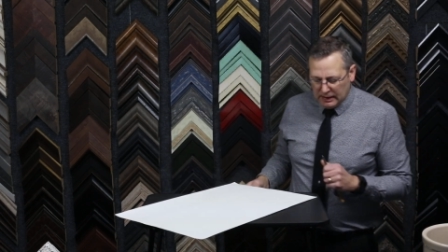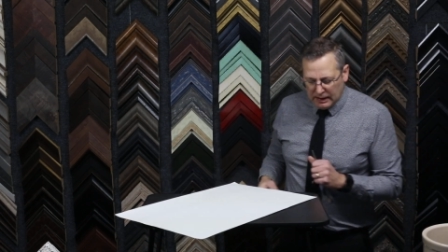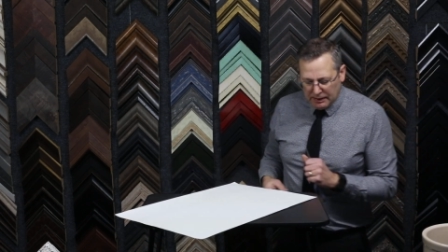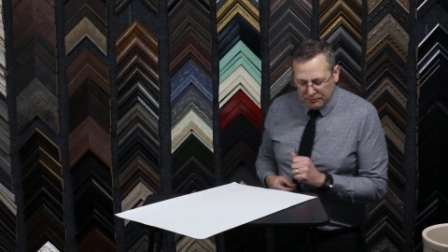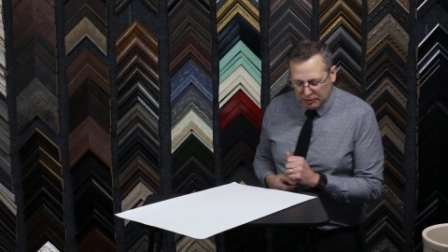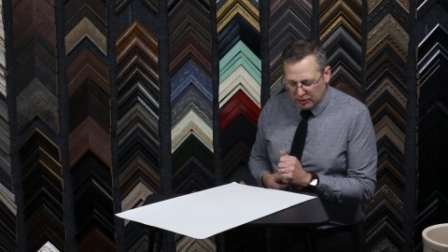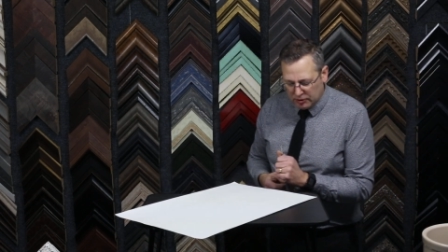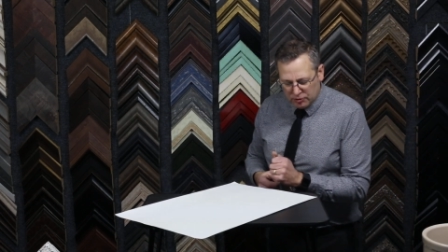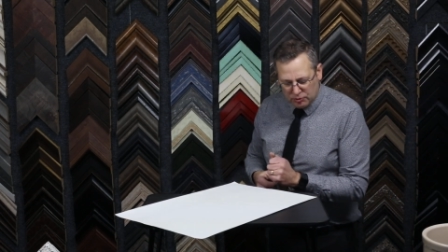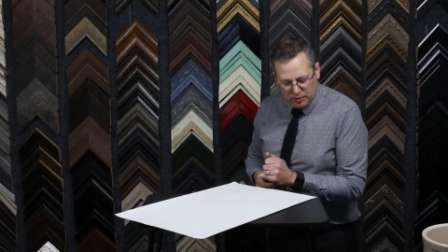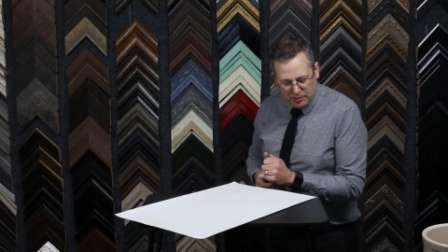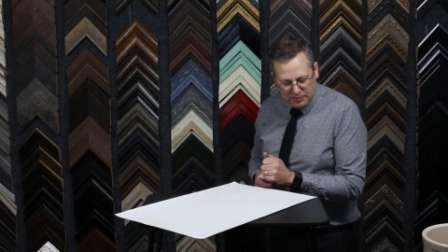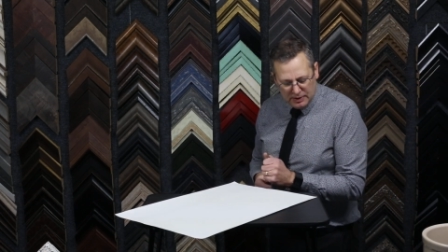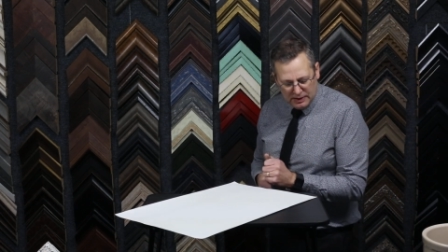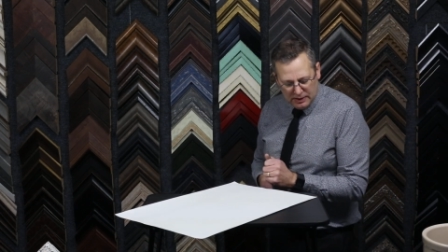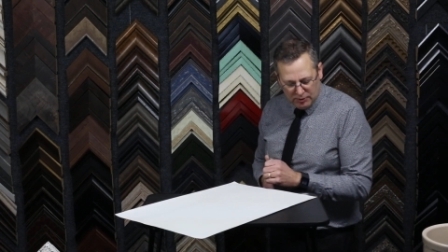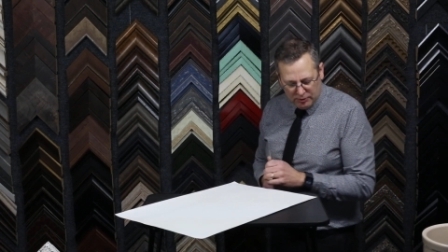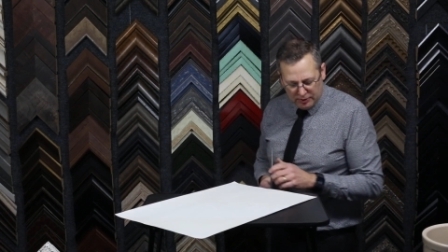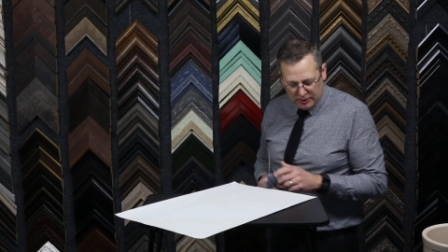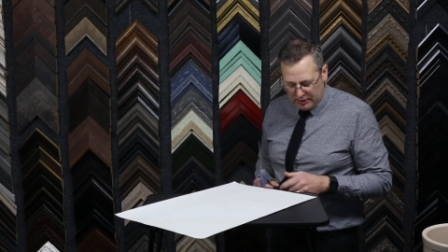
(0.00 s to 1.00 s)
I'm going to trim it
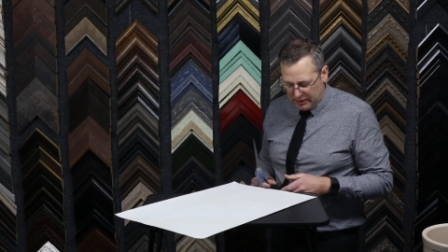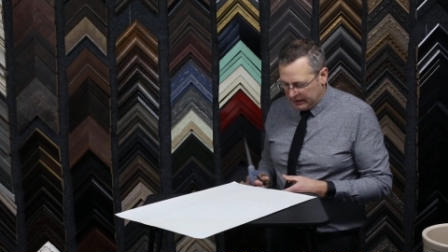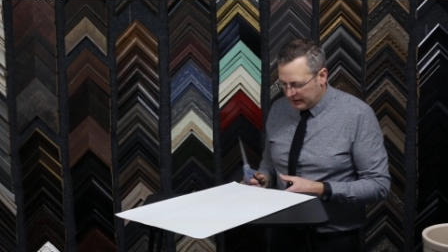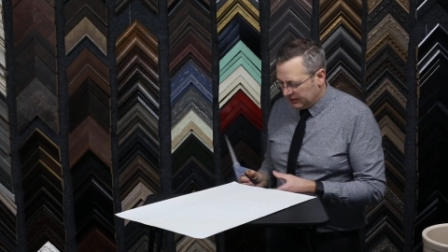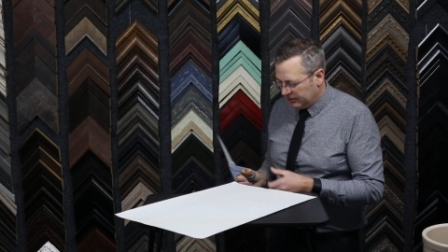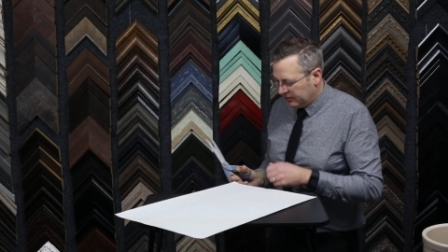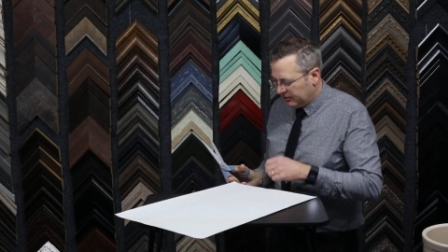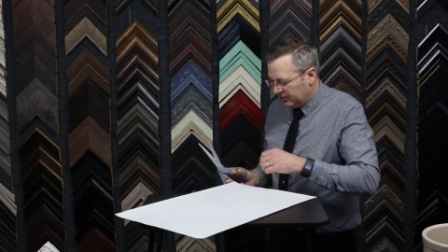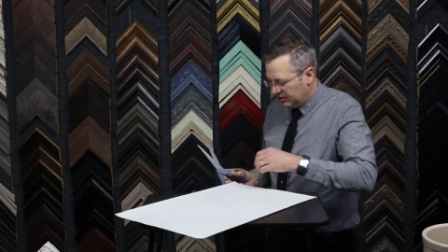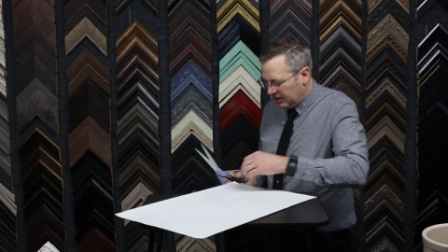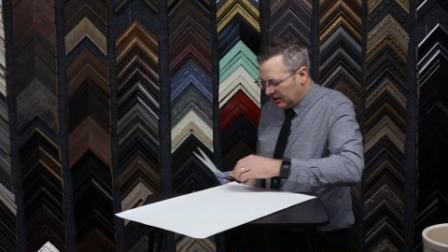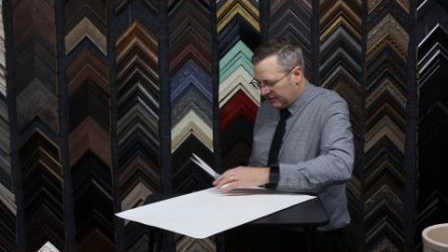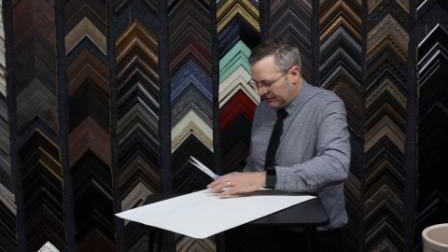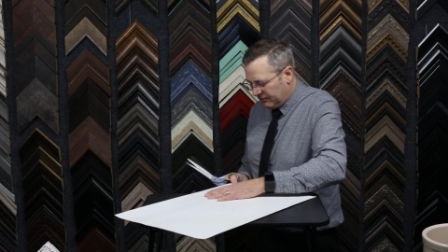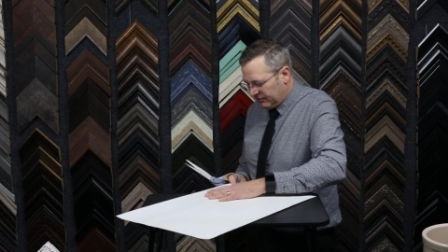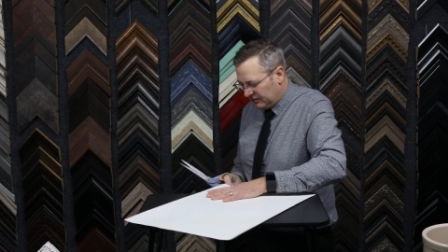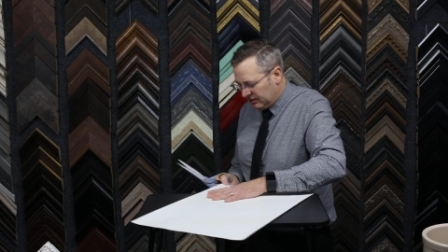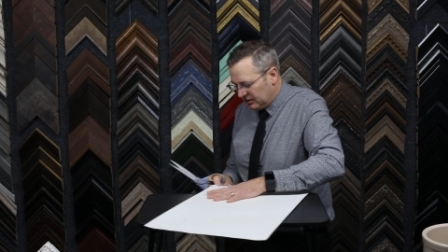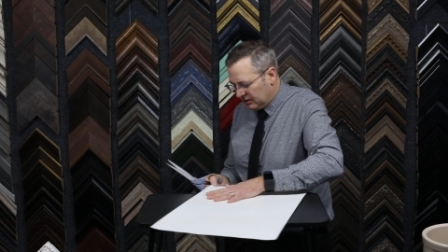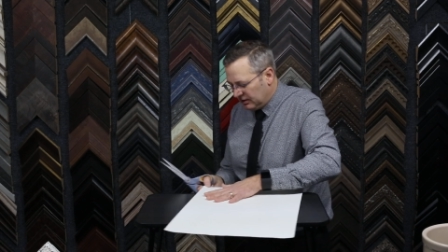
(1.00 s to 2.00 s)
out. Now I can see
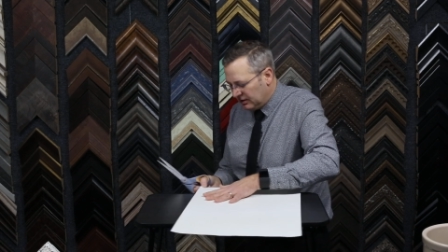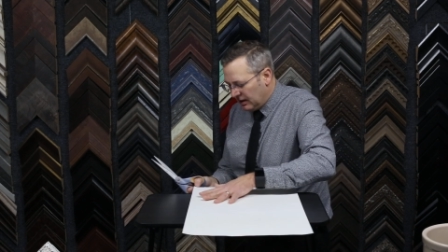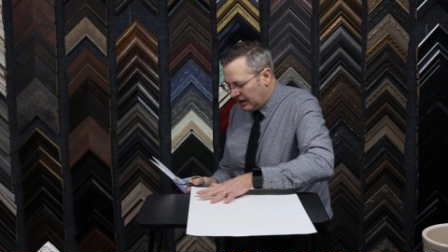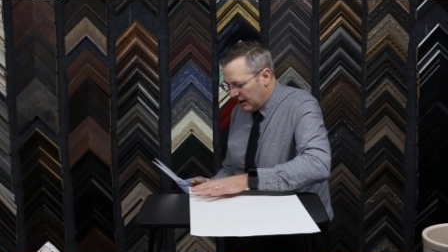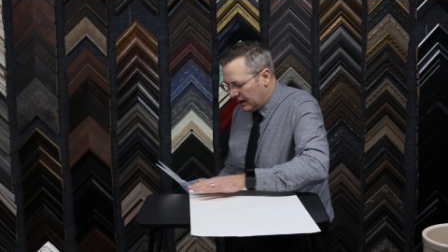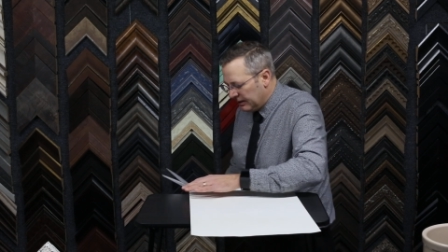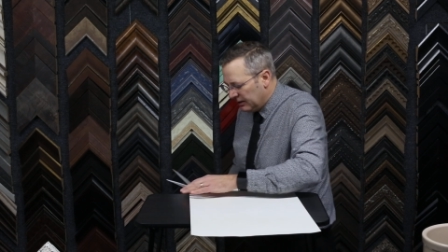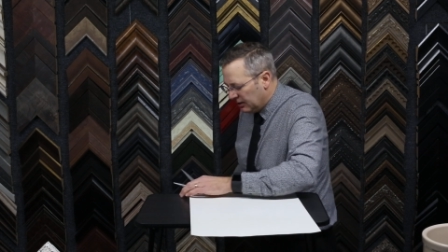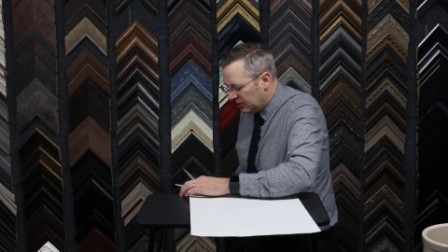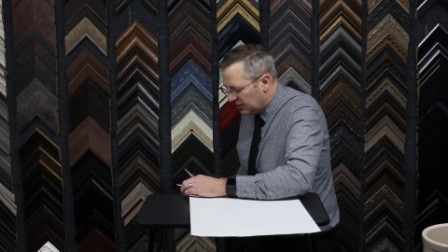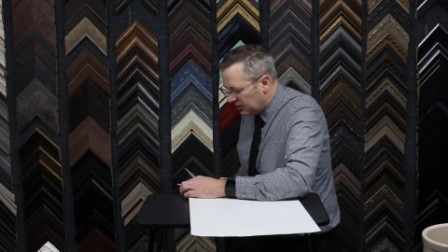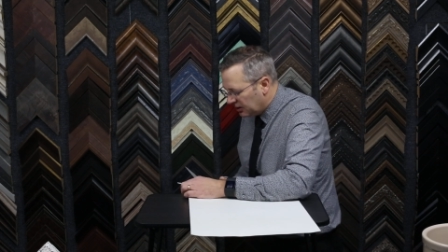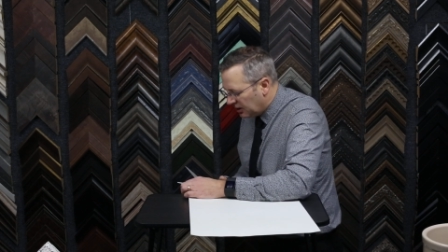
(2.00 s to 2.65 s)
I need to